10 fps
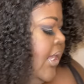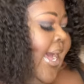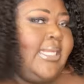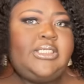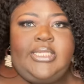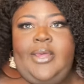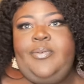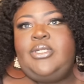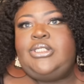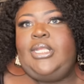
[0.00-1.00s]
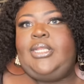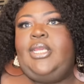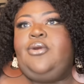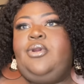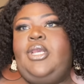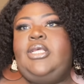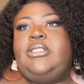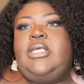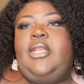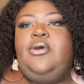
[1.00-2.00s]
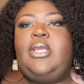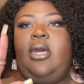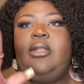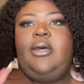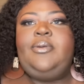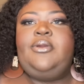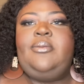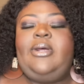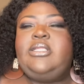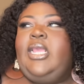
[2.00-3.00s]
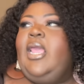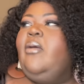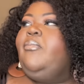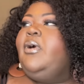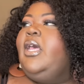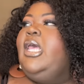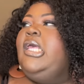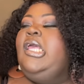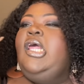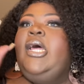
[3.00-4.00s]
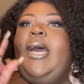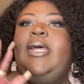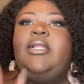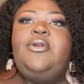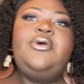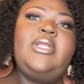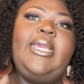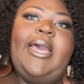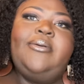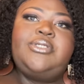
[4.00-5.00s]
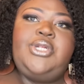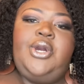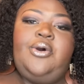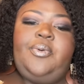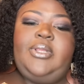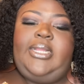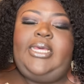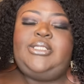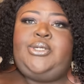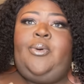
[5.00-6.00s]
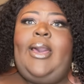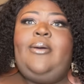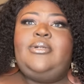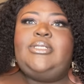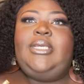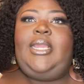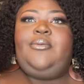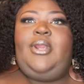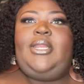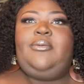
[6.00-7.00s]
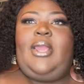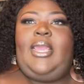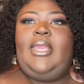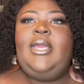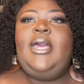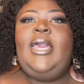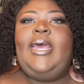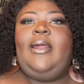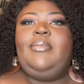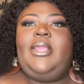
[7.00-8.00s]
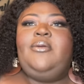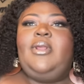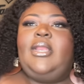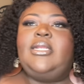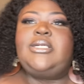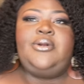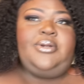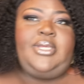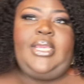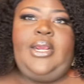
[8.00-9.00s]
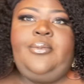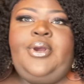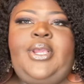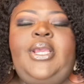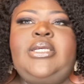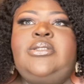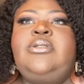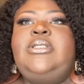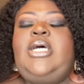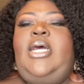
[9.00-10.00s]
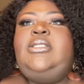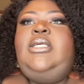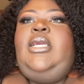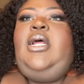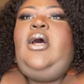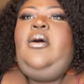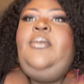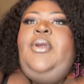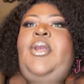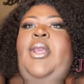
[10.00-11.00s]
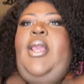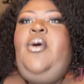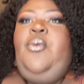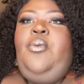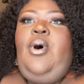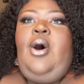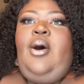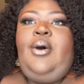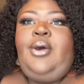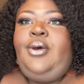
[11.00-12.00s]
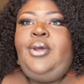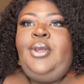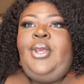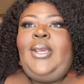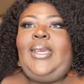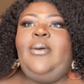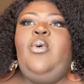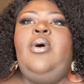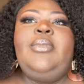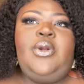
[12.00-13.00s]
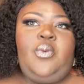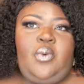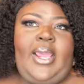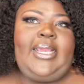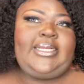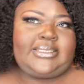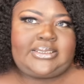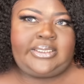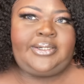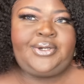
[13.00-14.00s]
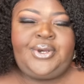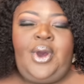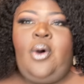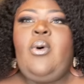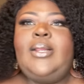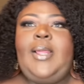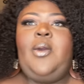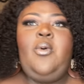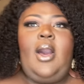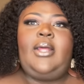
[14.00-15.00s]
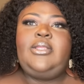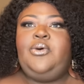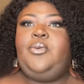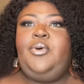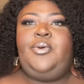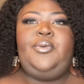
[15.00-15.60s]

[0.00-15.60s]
I just got finished yelling at Chris. I know y'all love hearing about that, but I literally have struggled for the last two hours to get ready, right? And I'm getting ready to turn on the camera, and guess who decides to get up and walk and want me to wait while they walk through